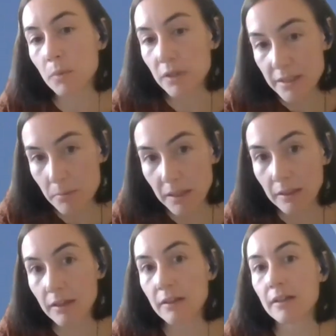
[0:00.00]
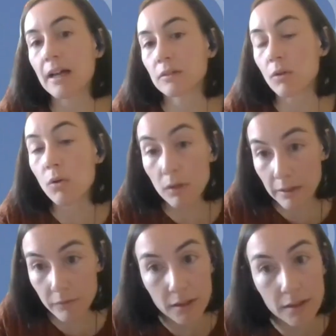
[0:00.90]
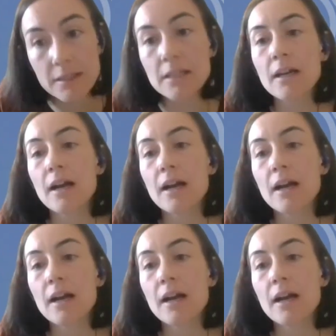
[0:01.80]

policymakers at all levels,